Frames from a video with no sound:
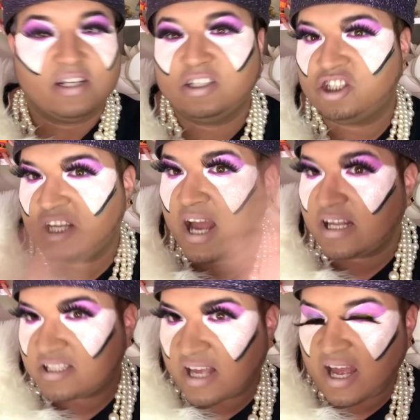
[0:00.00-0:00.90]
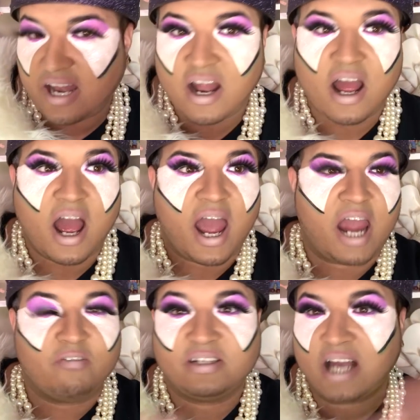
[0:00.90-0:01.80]
She had said,
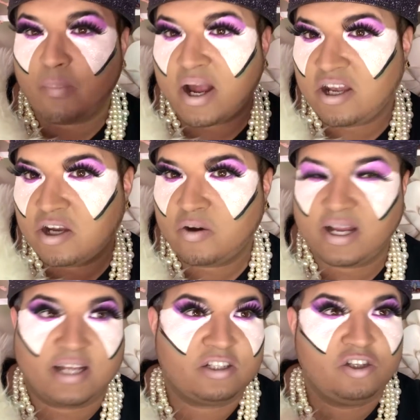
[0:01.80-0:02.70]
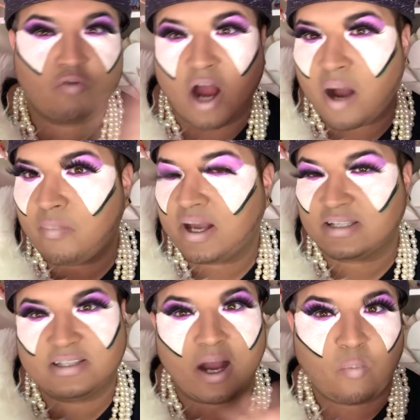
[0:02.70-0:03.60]
every time I do it, it's drama,
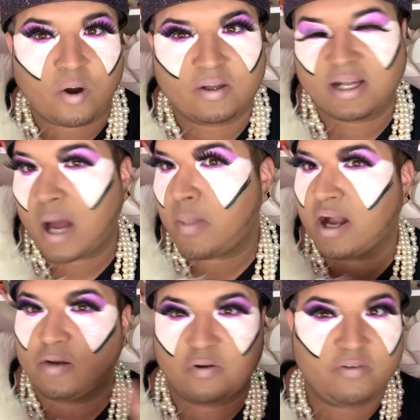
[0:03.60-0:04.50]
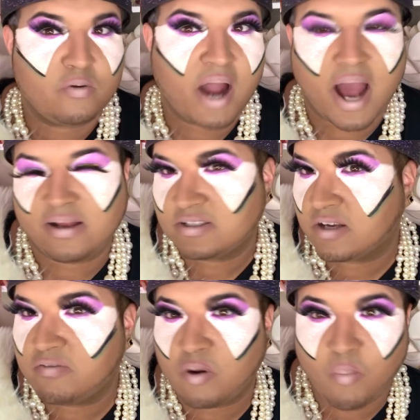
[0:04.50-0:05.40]
it's not worth it, I'm not gonna review Kylie
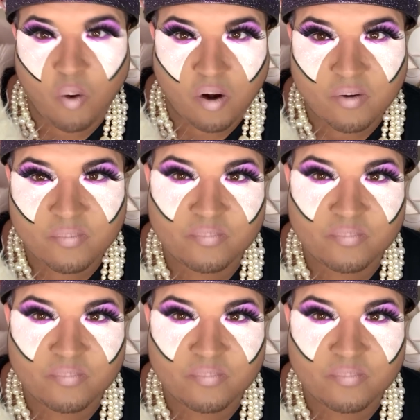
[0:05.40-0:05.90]
stuff no more.